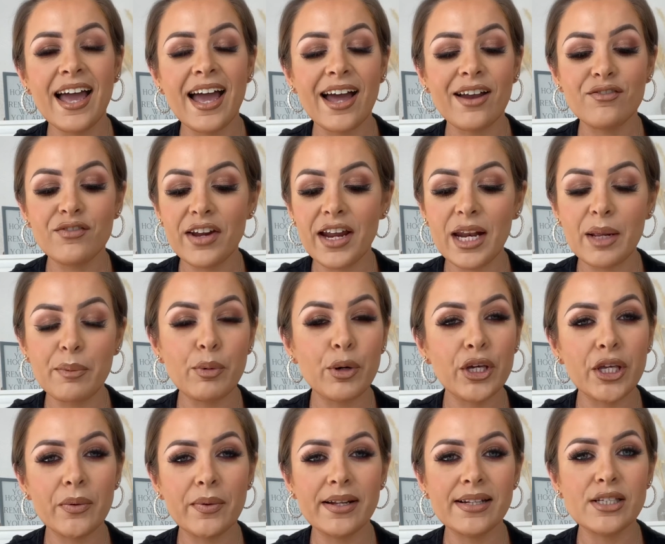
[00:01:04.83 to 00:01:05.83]
and really put
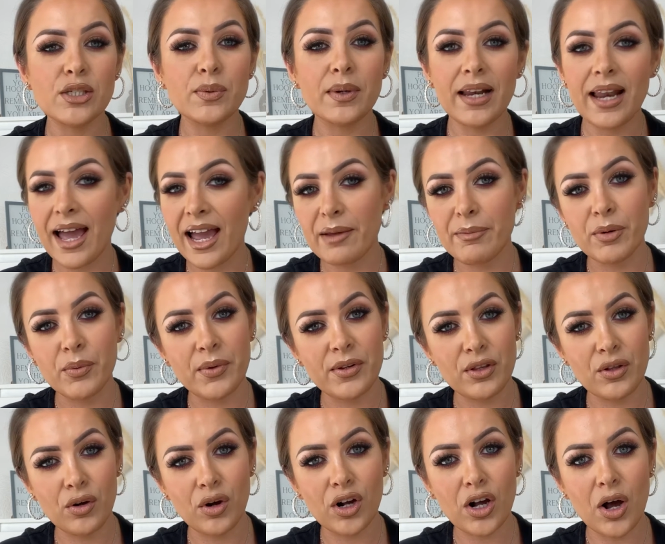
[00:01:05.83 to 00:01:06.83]
you into alignment with
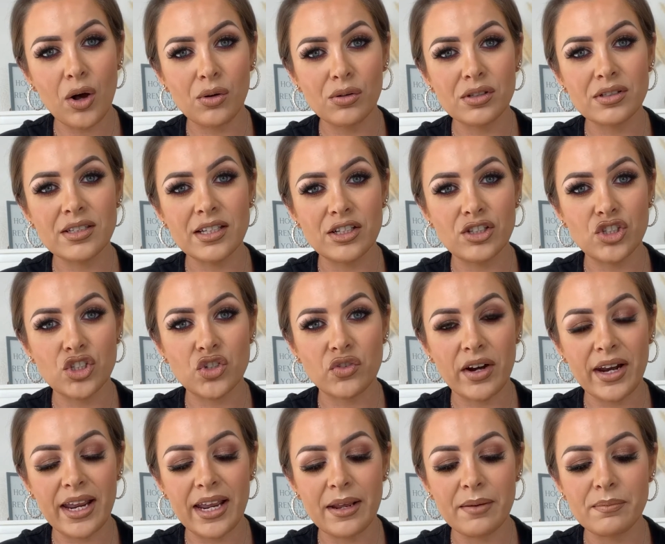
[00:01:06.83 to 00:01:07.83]
your goals and
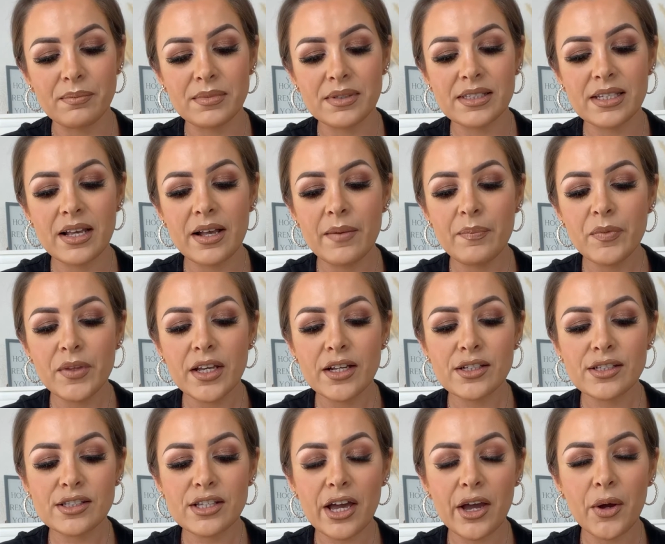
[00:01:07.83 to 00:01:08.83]
dreams.
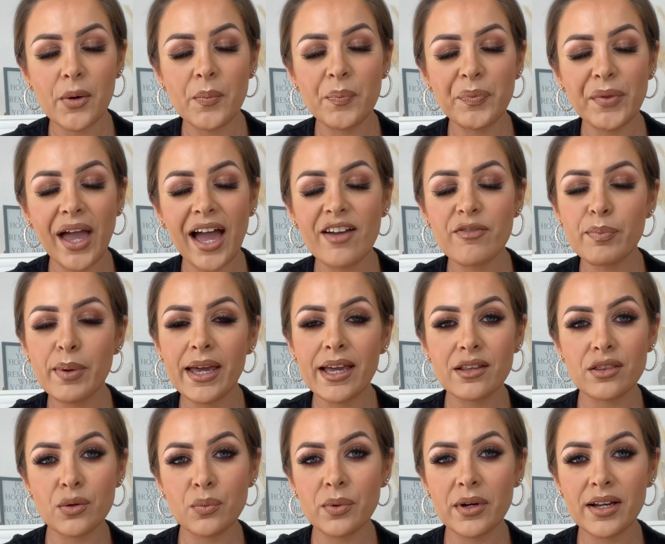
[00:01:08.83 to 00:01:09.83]
So I
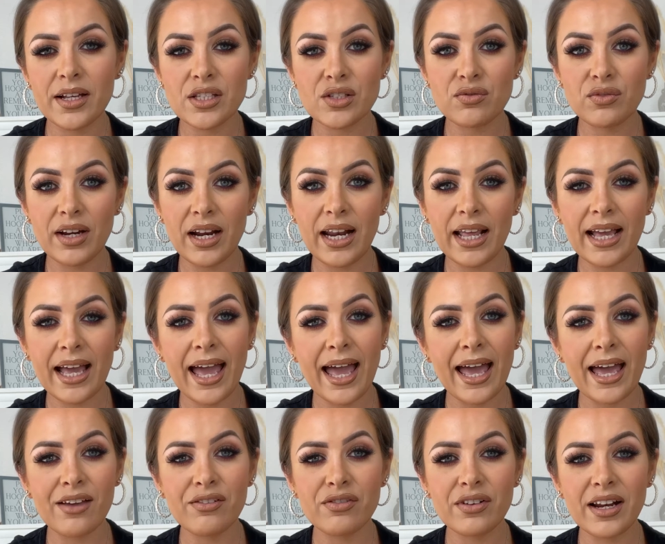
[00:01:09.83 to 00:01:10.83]
picked the words really
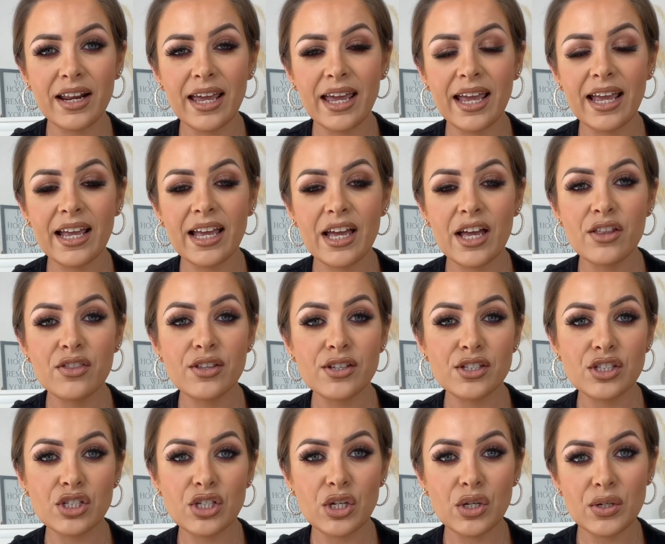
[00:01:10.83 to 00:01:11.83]
carefully.
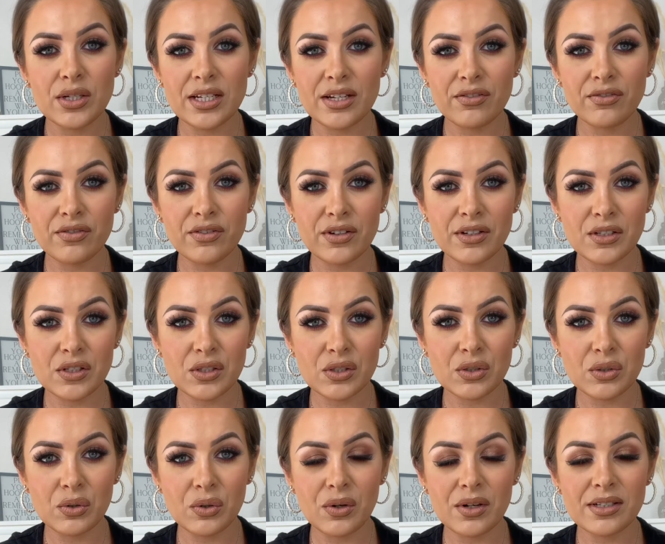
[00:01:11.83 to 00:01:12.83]
There's two different
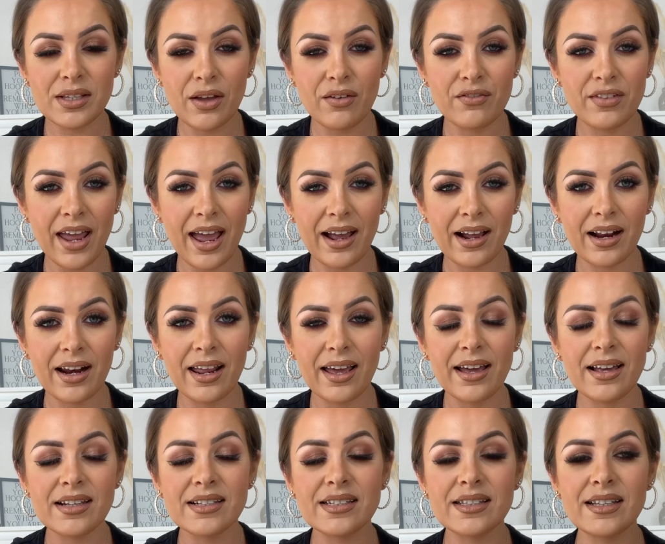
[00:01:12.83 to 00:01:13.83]
sorts of
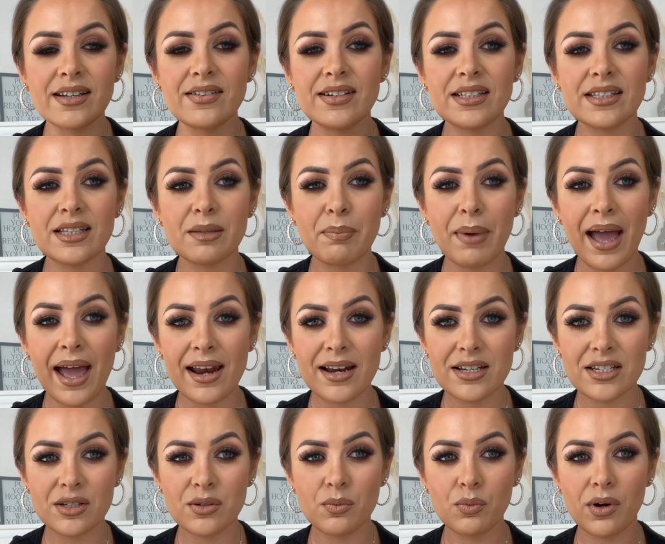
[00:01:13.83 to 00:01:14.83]
necklace. There is the
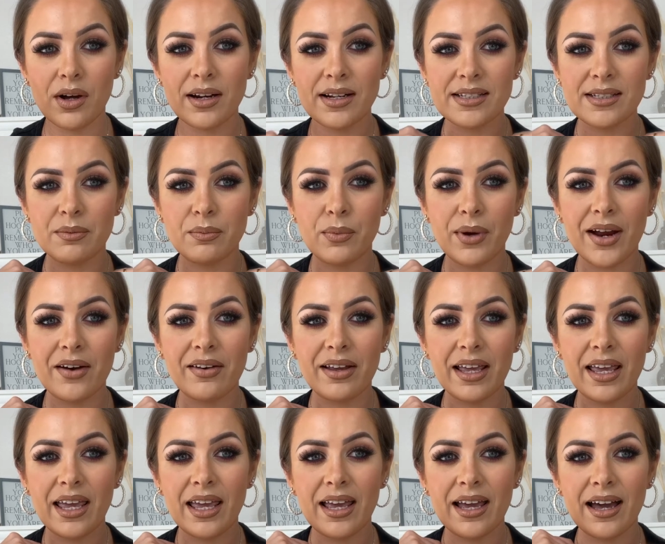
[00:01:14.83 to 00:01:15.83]
pendant one, as I'm wearing
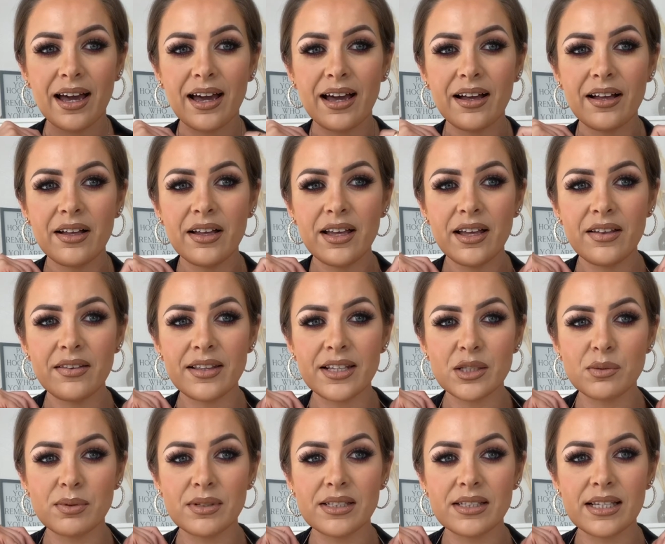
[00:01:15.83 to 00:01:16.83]
here.
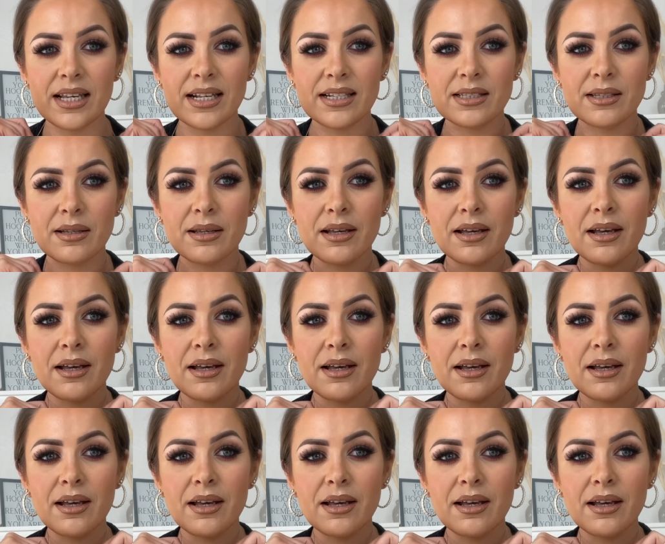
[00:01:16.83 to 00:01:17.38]
This one says